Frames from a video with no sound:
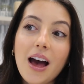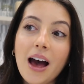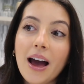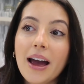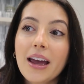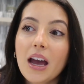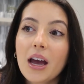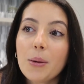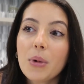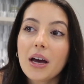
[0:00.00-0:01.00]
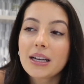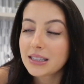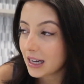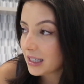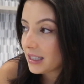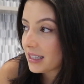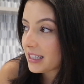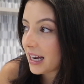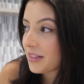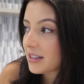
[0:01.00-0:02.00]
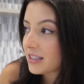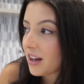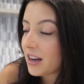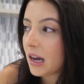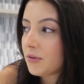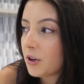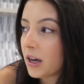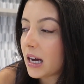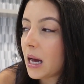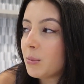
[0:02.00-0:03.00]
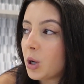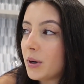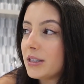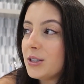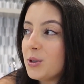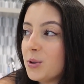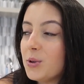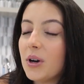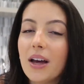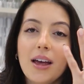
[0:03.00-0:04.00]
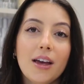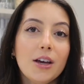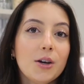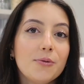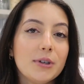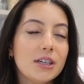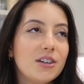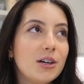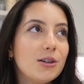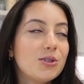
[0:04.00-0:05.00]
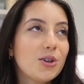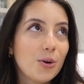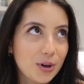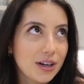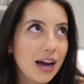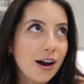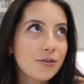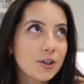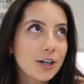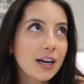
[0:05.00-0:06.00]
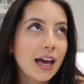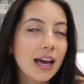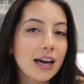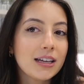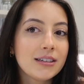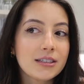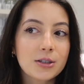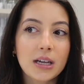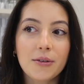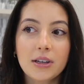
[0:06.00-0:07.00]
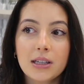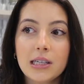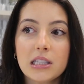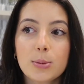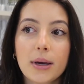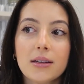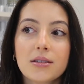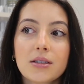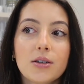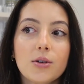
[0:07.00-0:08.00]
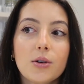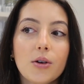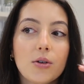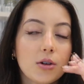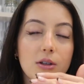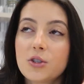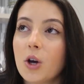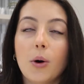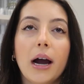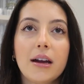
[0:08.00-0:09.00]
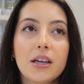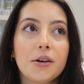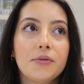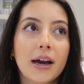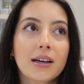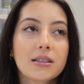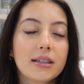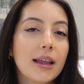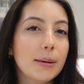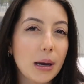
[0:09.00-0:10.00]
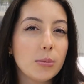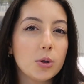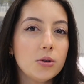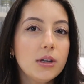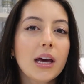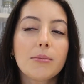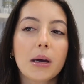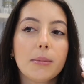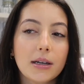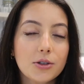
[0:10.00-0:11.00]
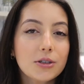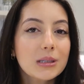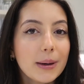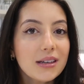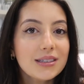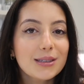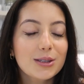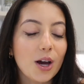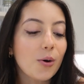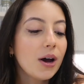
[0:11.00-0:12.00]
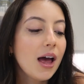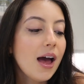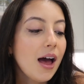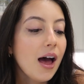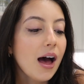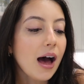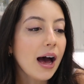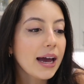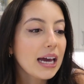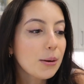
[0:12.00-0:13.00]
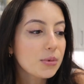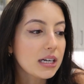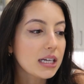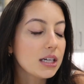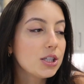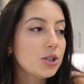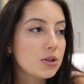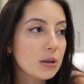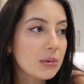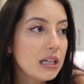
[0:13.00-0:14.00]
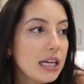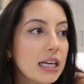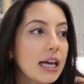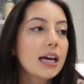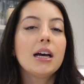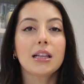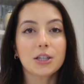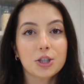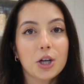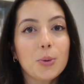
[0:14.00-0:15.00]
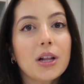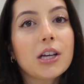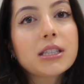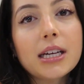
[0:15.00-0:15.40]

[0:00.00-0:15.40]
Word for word: I am excited to get this done. I feel like I'm going to feel so good after, and just having a clean space so highly affects like my mood and my mental space. So I am ready to do some cleaning. Let's show you what it looks